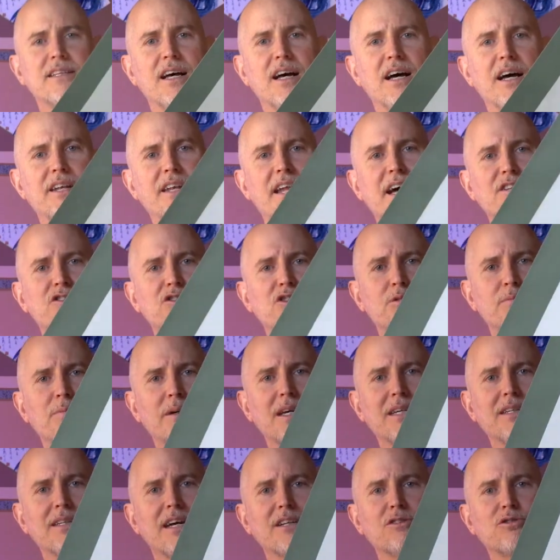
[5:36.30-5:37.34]
not too
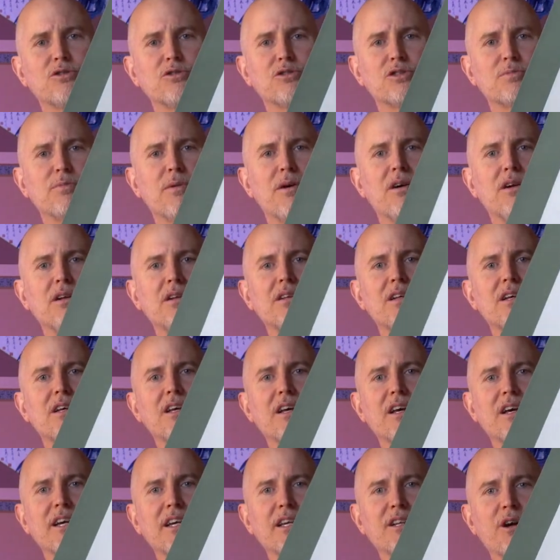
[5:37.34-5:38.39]
big, not too small.
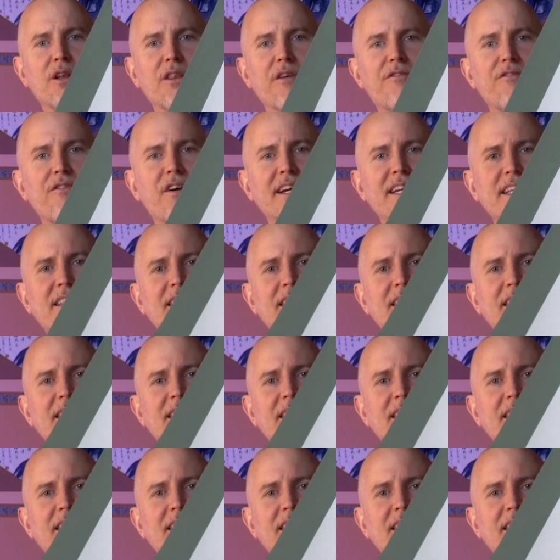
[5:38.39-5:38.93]
You know, the funny